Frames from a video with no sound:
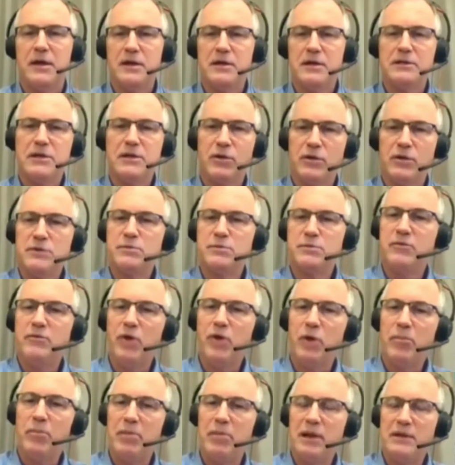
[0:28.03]
as long as we've
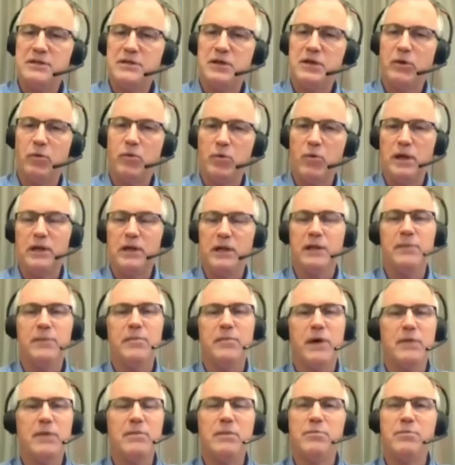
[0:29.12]
got political will, it
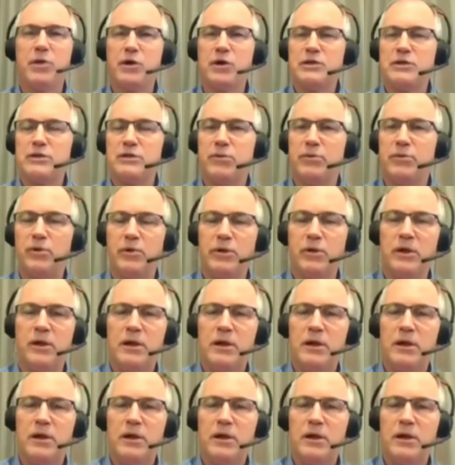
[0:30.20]
might be possible.